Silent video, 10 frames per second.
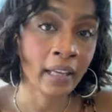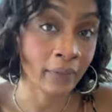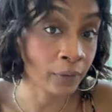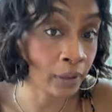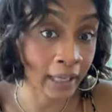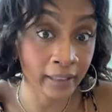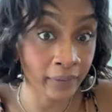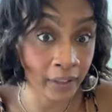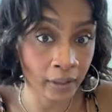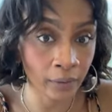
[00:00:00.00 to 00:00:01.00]
if you like
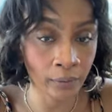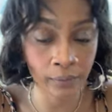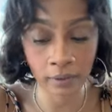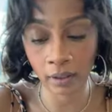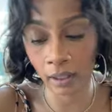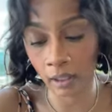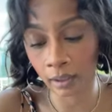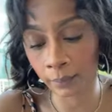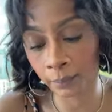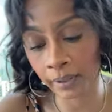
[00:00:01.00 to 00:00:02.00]
the video.
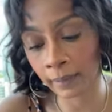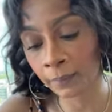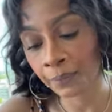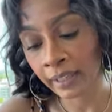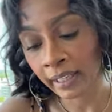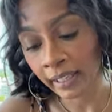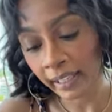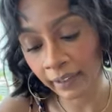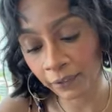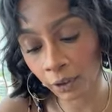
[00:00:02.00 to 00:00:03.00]
Um, but
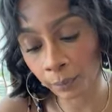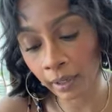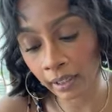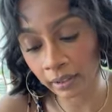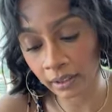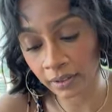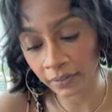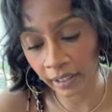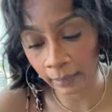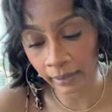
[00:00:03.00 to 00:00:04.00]
if you're part of this
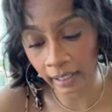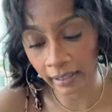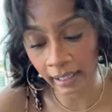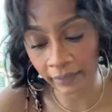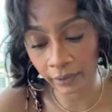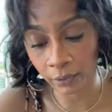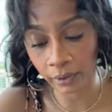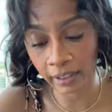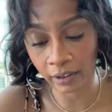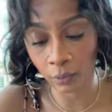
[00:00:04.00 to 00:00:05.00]
family, I like for you
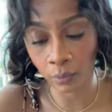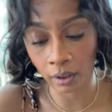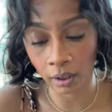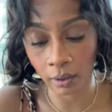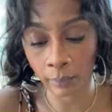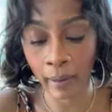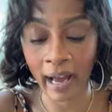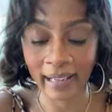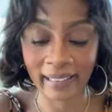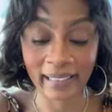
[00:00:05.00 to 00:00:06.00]
to get the word
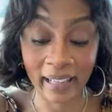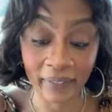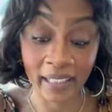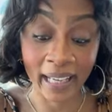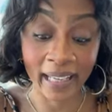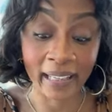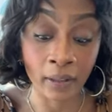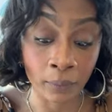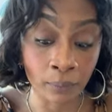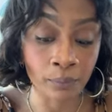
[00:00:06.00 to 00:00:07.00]
by 11
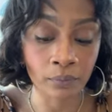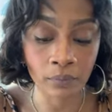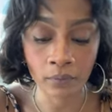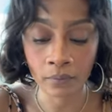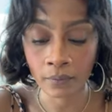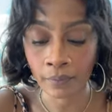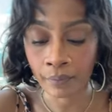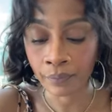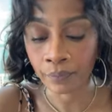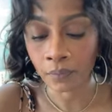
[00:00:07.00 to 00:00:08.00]

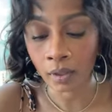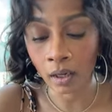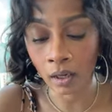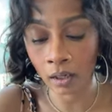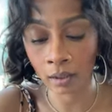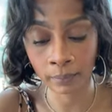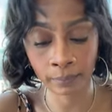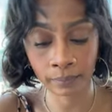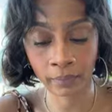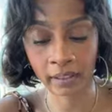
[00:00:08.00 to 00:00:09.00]
a.m.
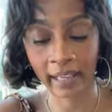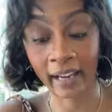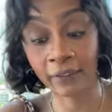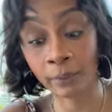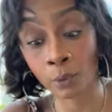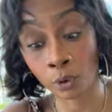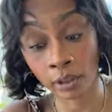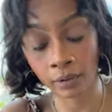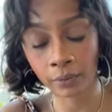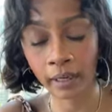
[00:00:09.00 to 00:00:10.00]
Um, every
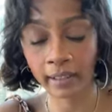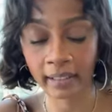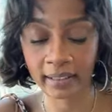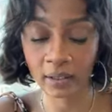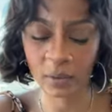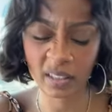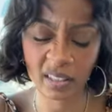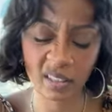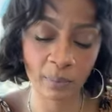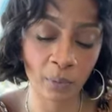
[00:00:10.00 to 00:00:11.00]
morning, right? That's still
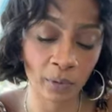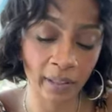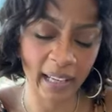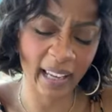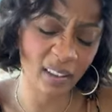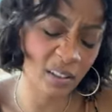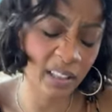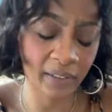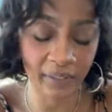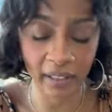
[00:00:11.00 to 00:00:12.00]
considered morning. After
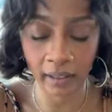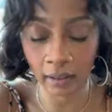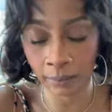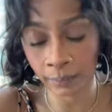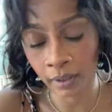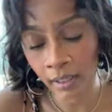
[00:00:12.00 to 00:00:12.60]
11 a.m.,